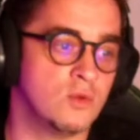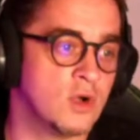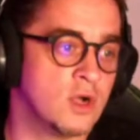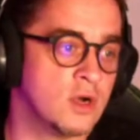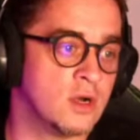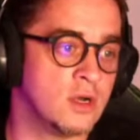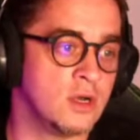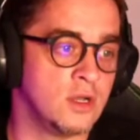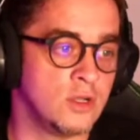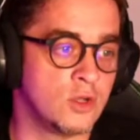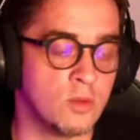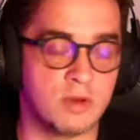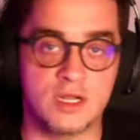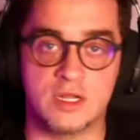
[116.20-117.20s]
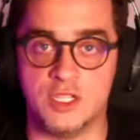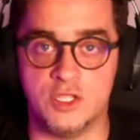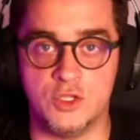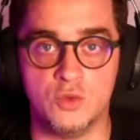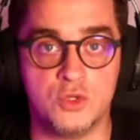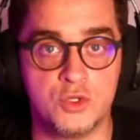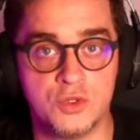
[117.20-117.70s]
are completely
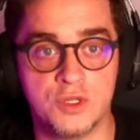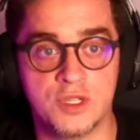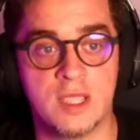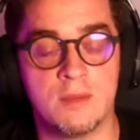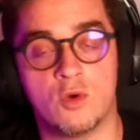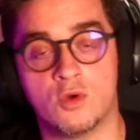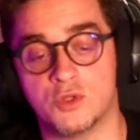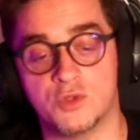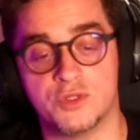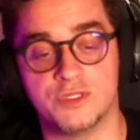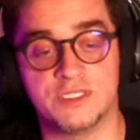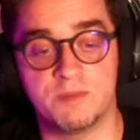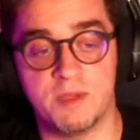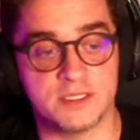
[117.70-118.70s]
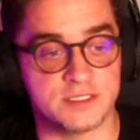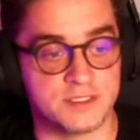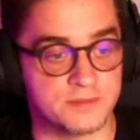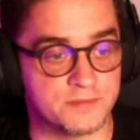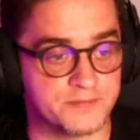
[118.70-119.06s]
new to the game or to this space.